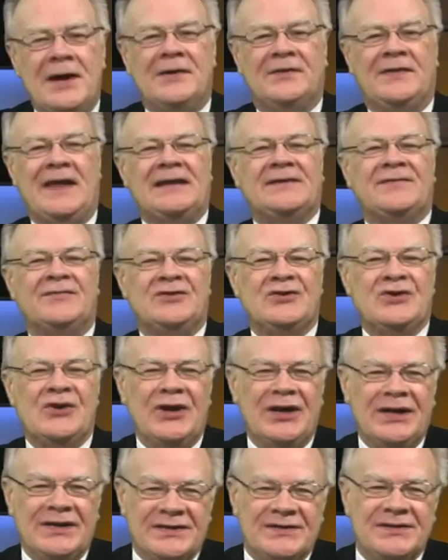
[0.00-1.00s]
Thanks for
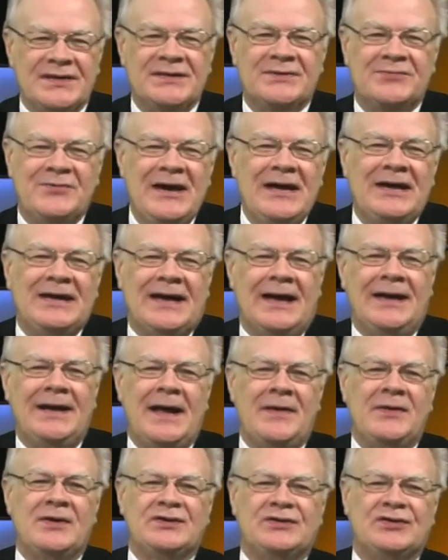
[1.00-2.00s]
joining us. This week,
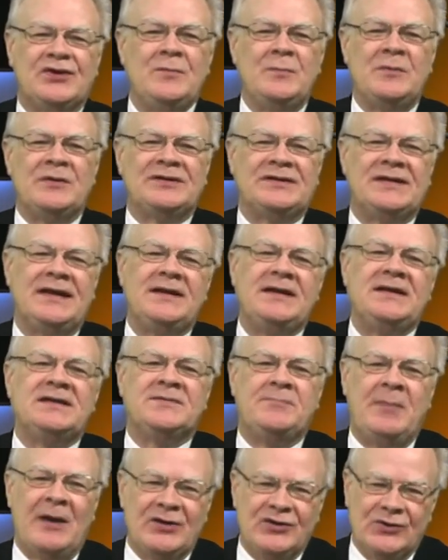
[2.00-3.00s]
another Super City
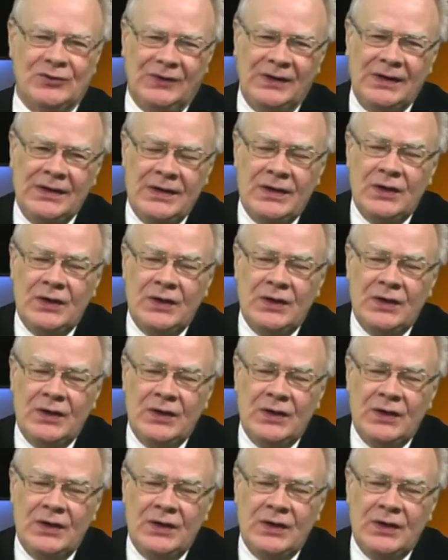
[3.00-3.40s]
special.